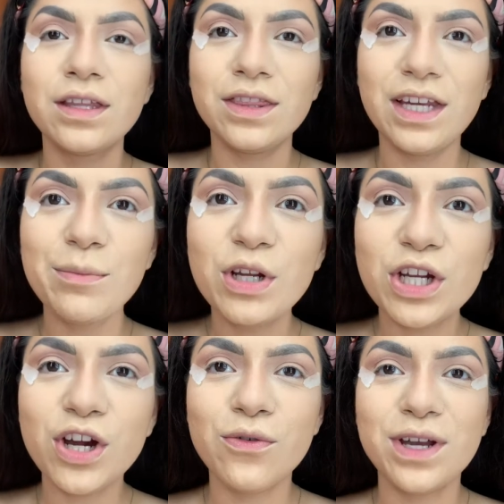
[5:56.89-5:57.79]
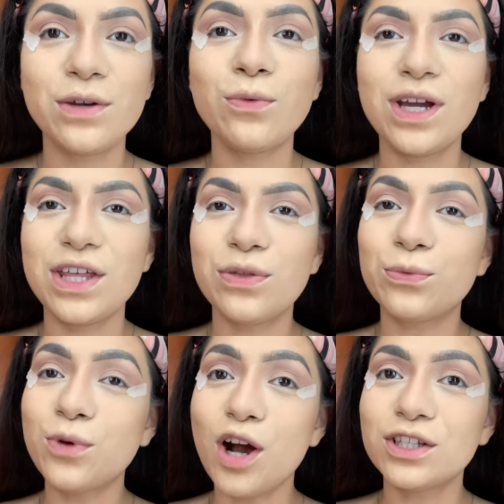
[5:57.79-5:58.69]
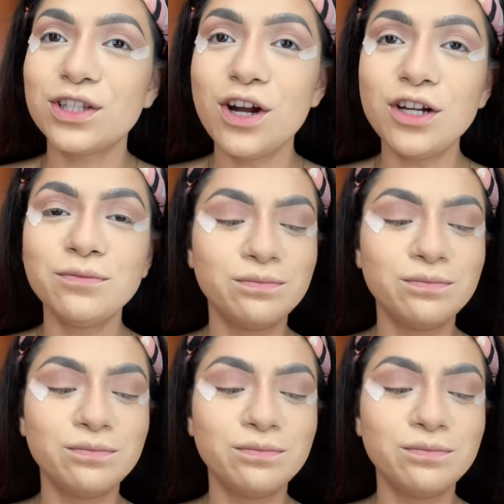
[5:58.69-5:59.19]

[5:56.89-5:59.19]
Then I'm gonna go in with Rockstar.